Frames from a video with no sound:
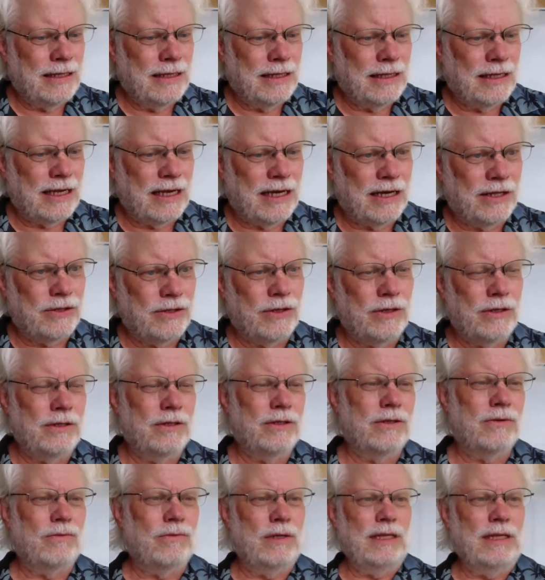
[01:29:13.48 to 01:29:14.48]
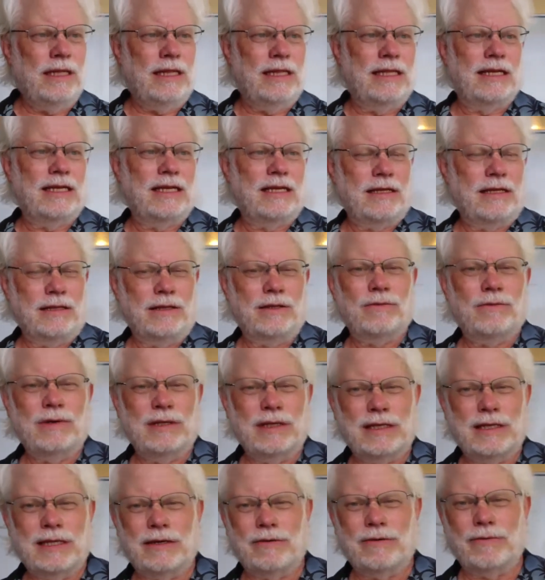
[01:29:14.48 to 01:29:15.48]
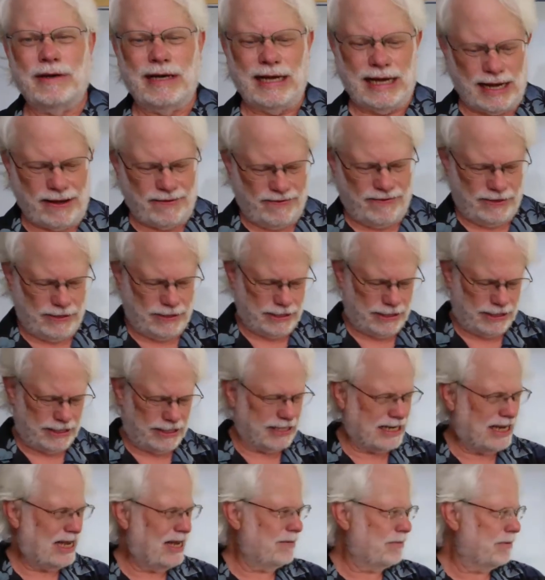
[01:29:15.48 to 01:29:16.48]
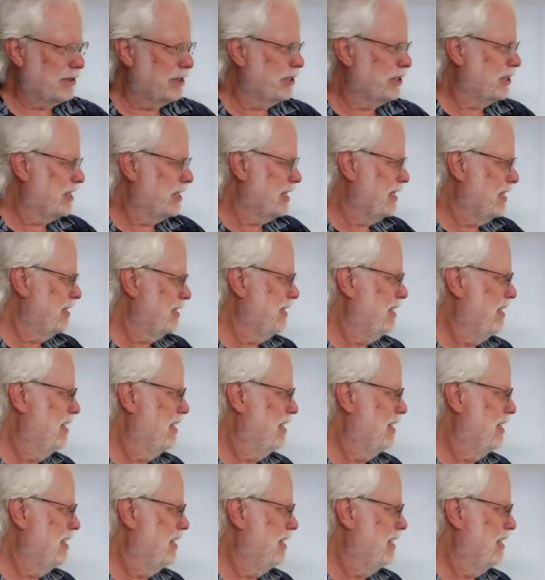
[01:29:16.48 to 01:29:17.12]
yeah, the one thing we haven't established yet,